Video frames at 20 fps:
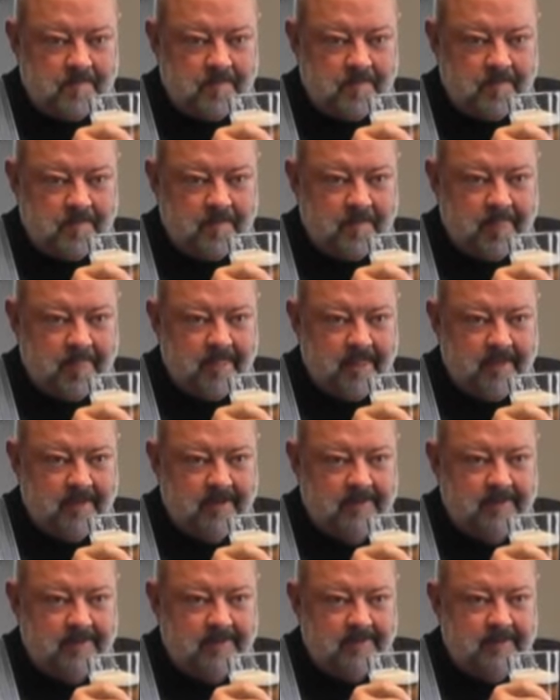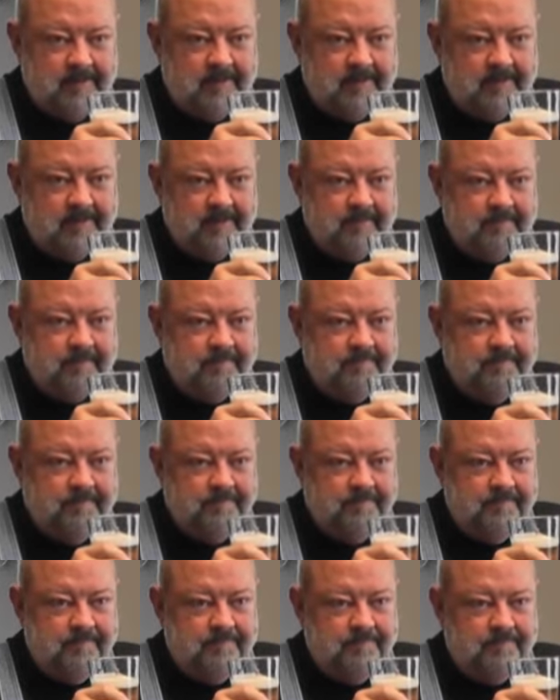
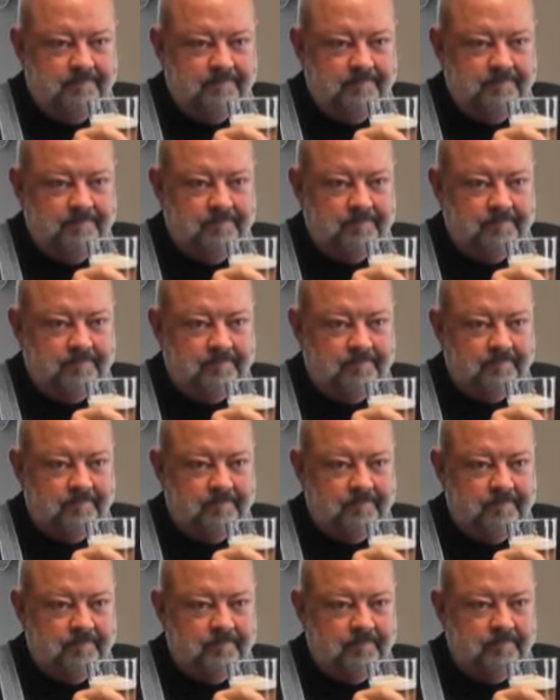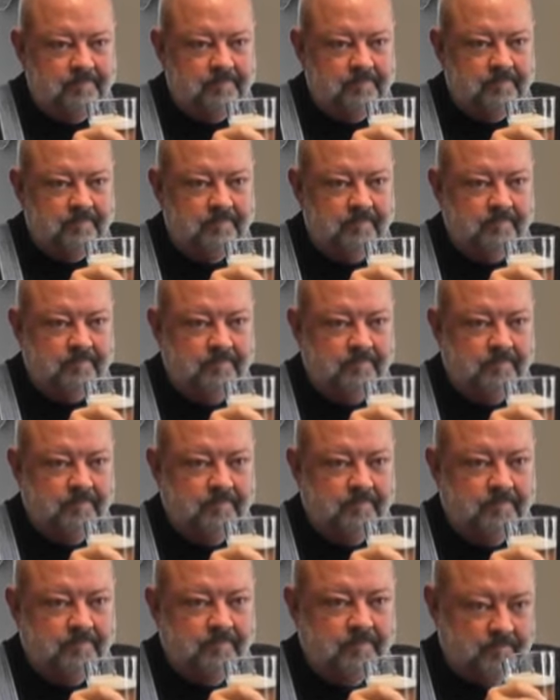
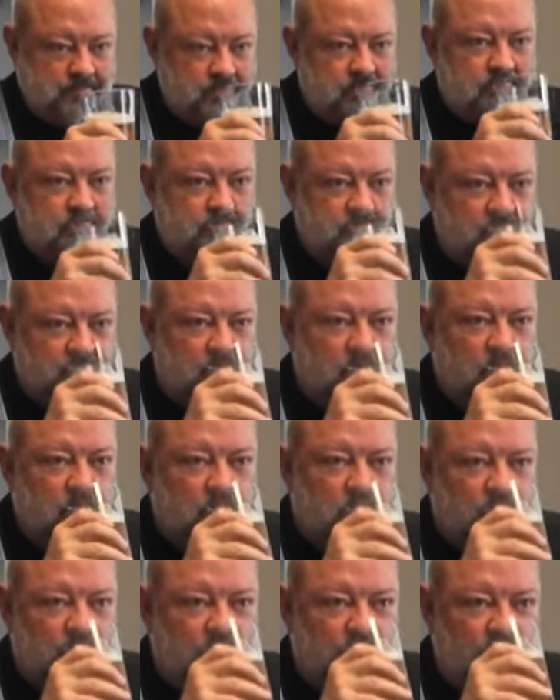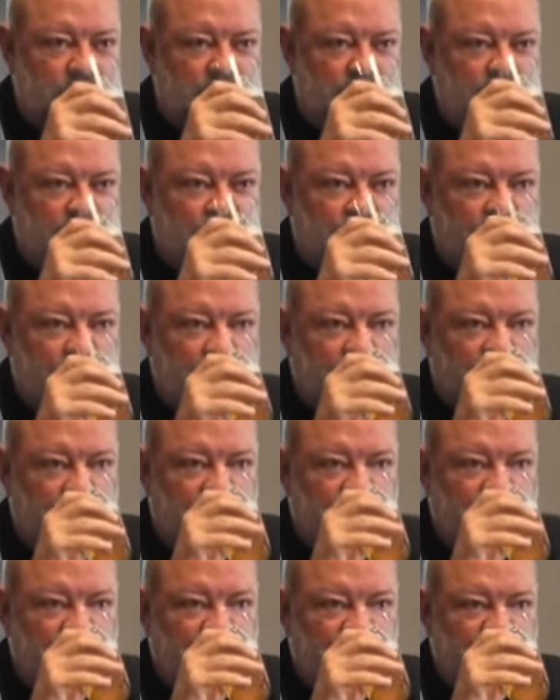
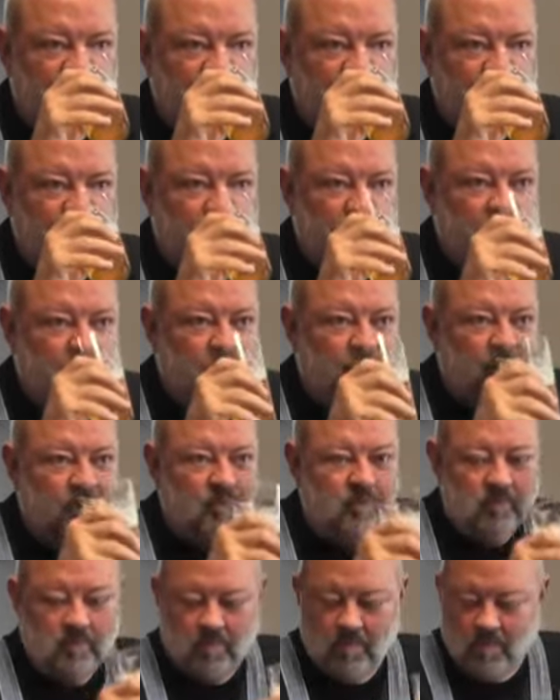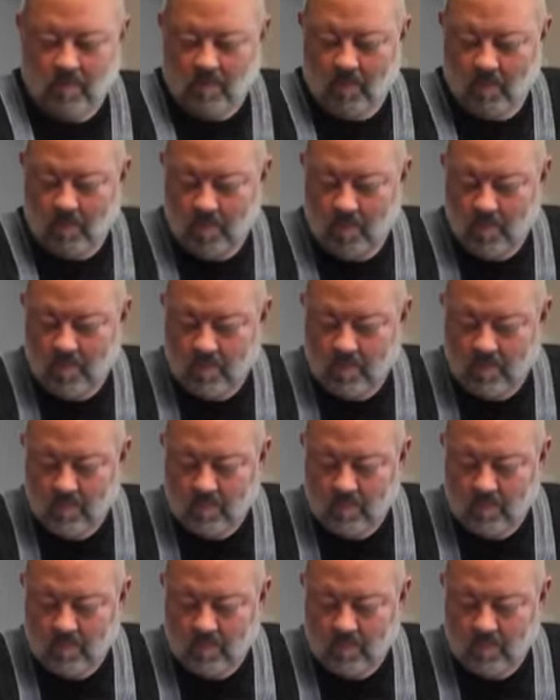This person isn't speaking.